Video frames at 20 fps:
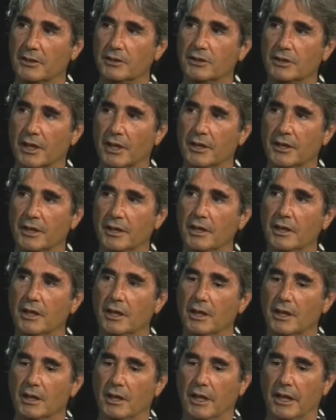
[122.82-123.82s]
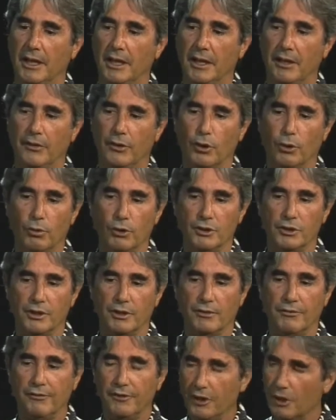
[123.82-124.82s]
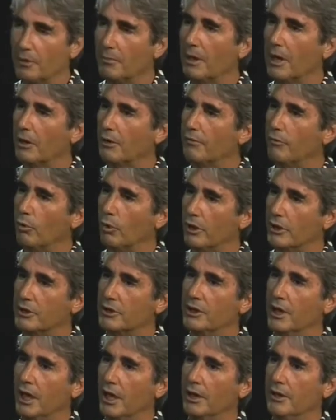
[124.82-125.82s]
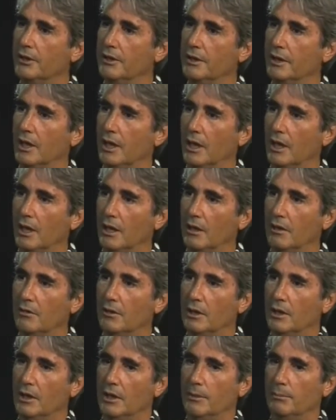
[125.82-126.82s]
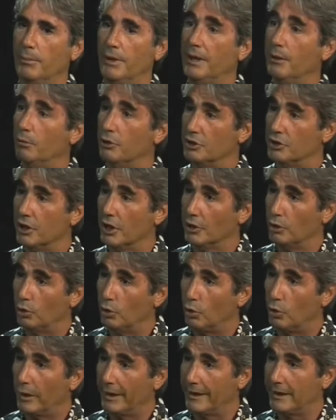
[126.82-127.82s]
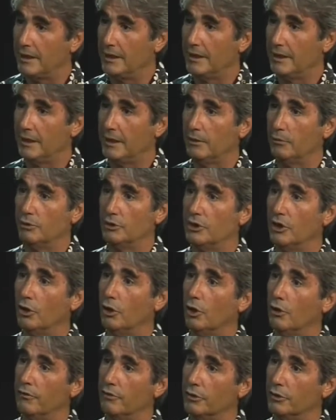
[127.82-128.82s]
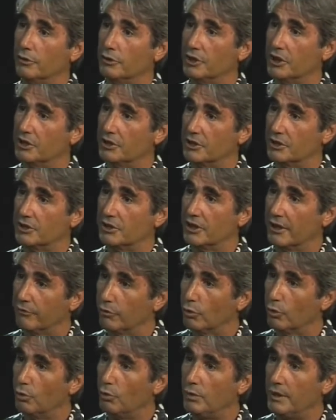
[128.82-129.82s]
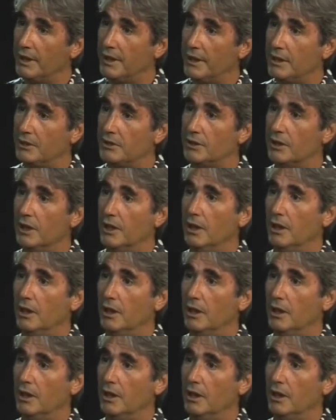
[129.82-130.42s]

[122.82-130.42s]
study. And there was a fair amount of work done, but it was done quickly. It was done over just several weeks.